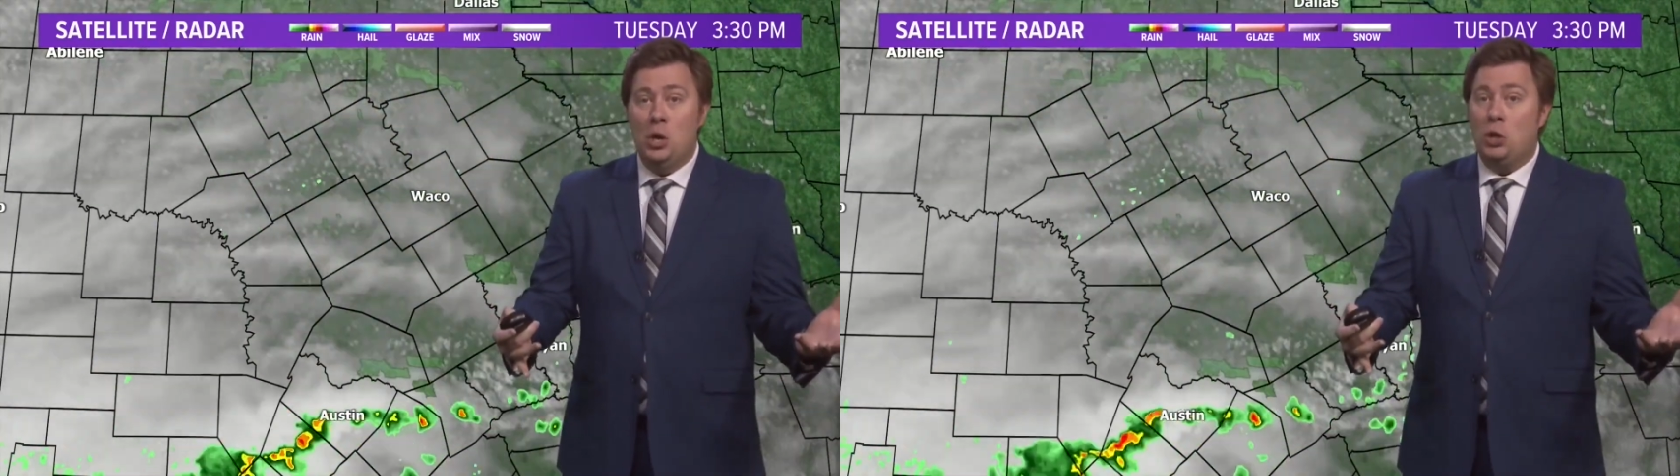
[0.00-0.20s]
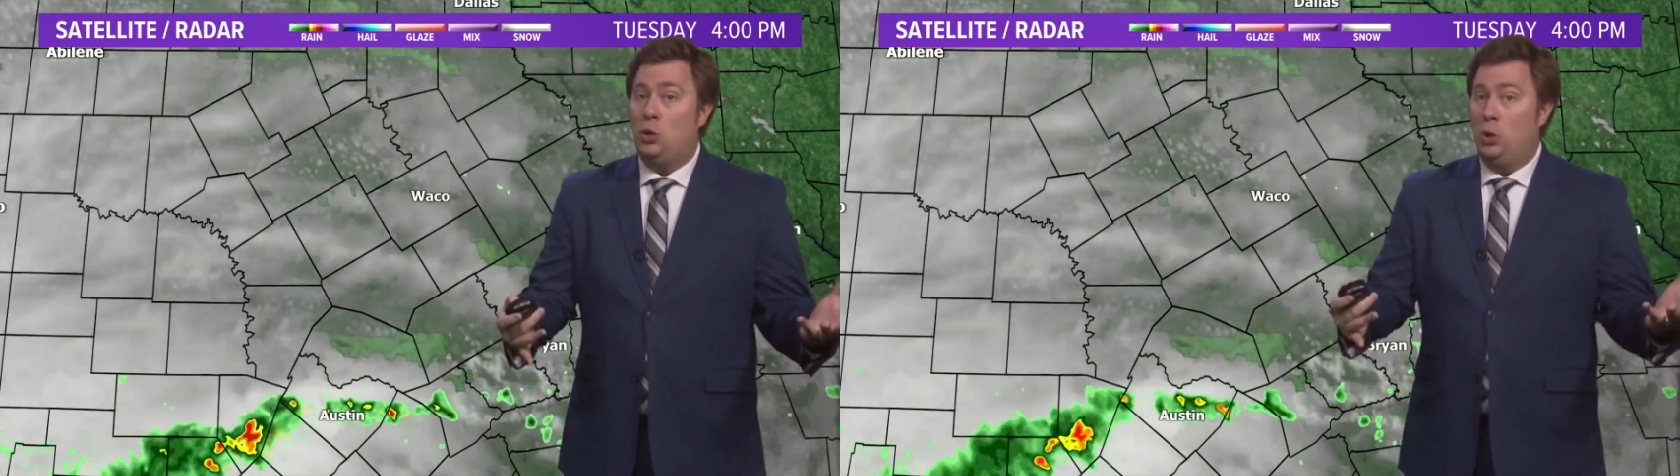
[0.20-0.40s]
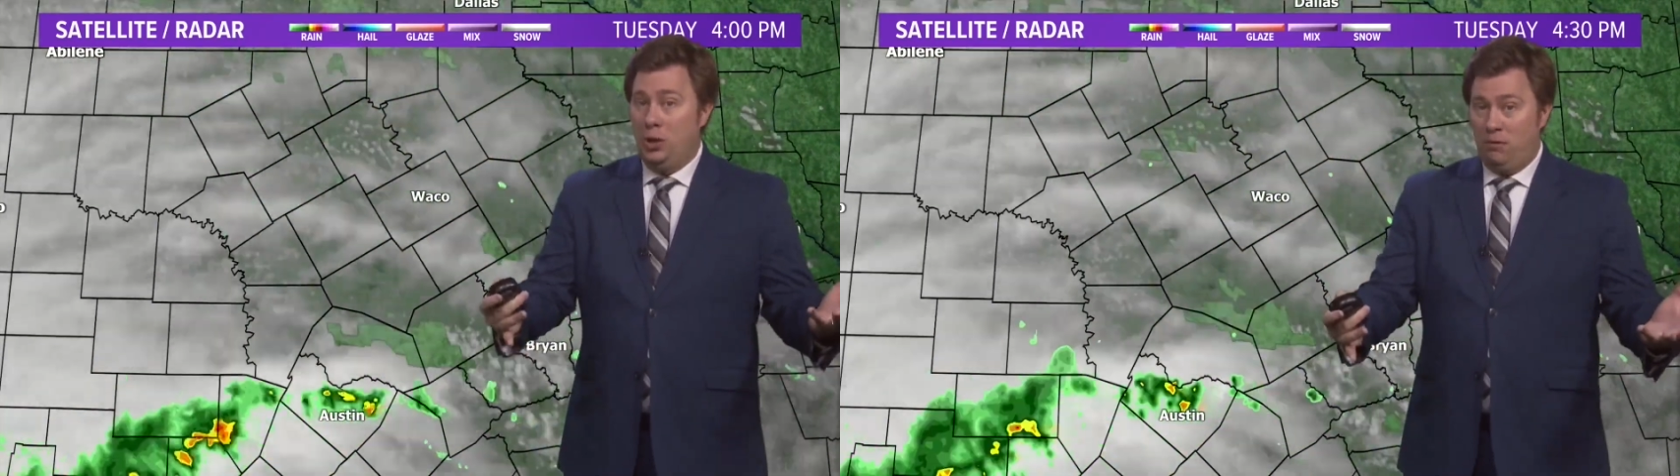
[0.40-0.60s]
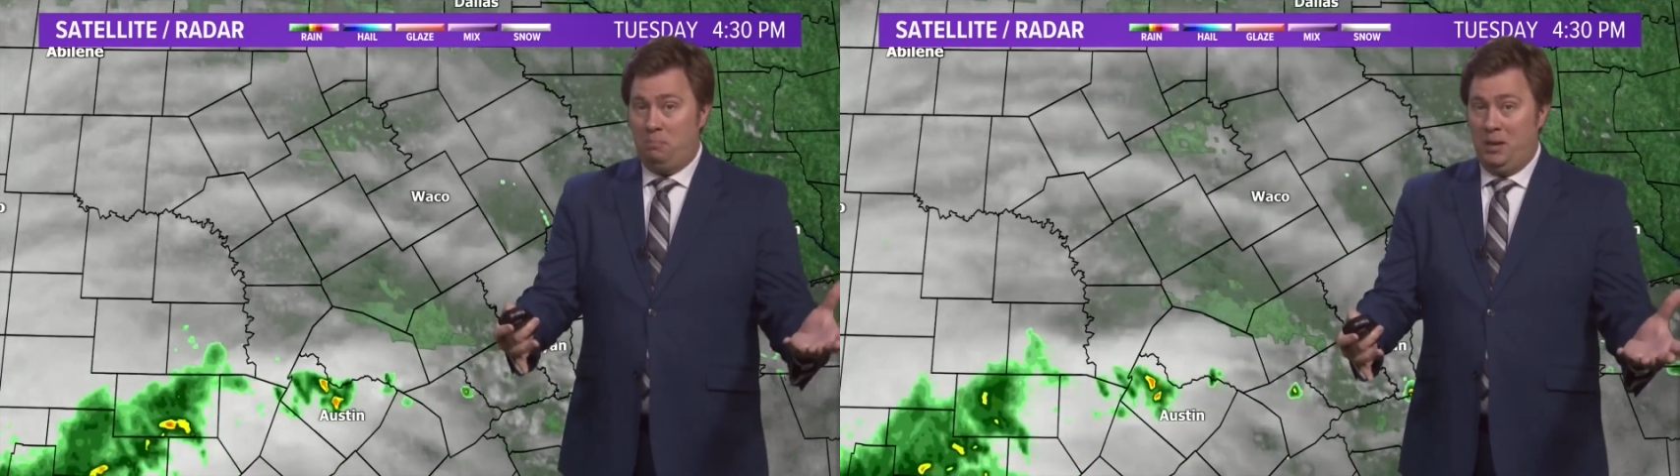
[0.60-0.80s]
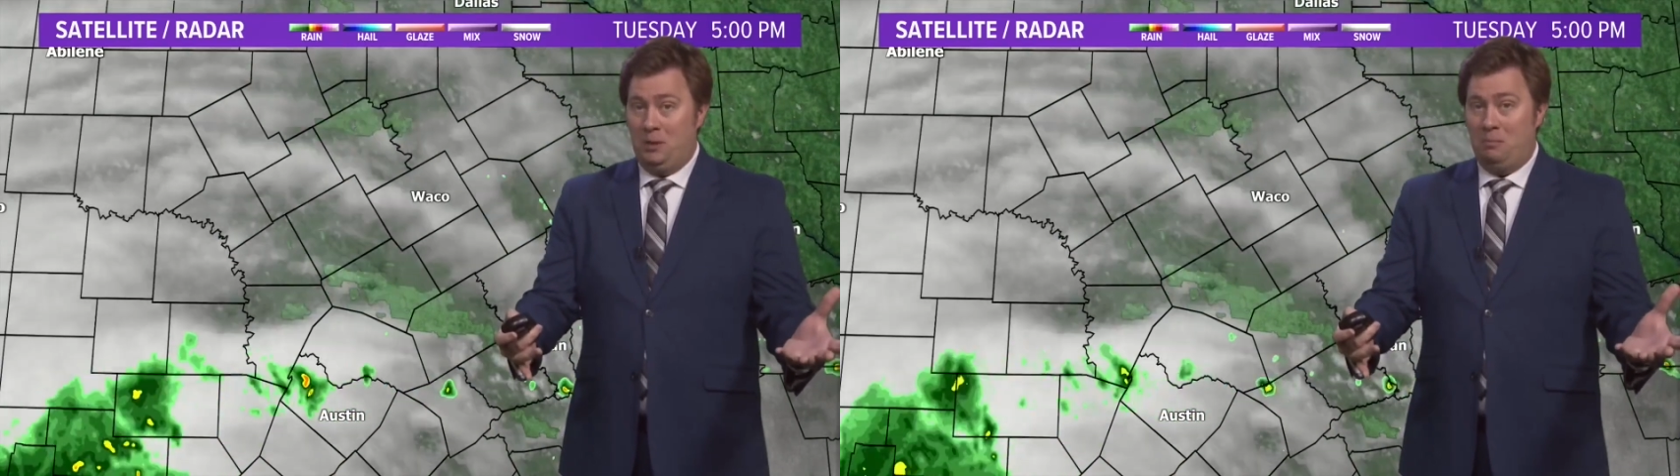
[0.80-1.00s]
could have
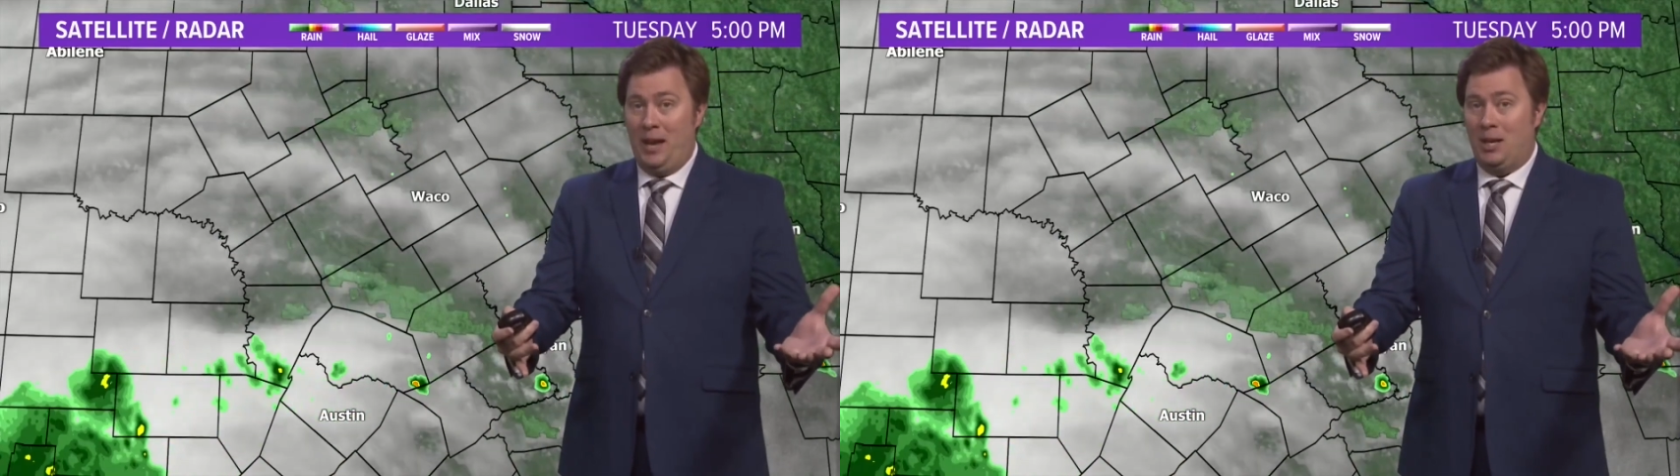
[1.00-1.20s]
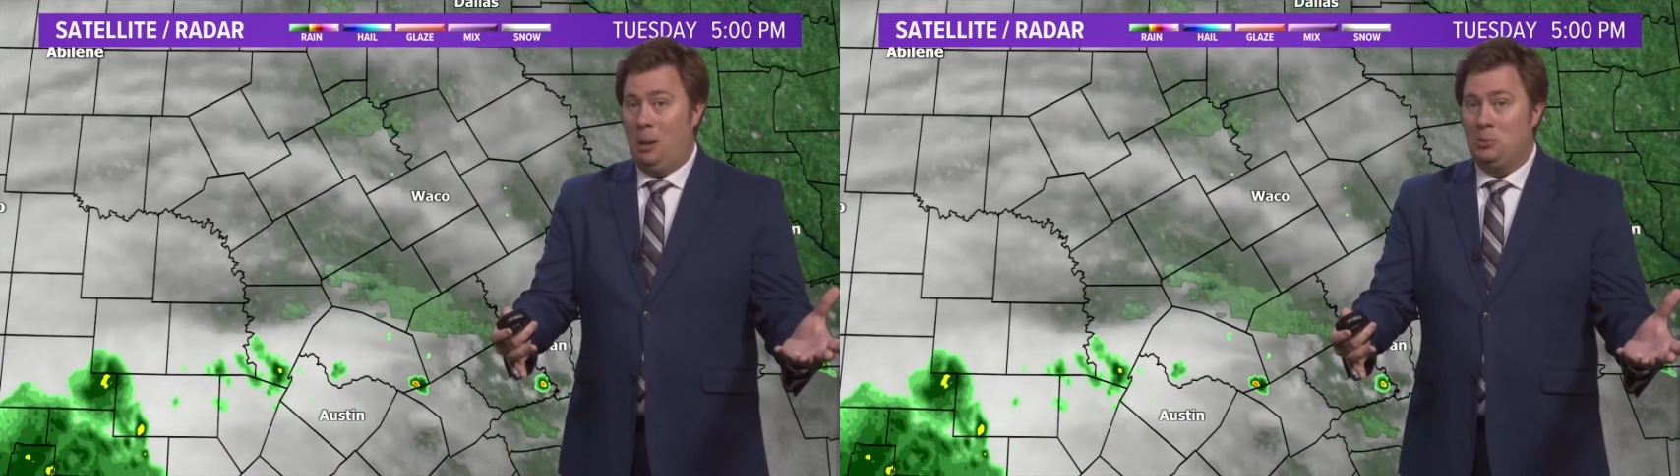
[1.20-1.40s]
been back up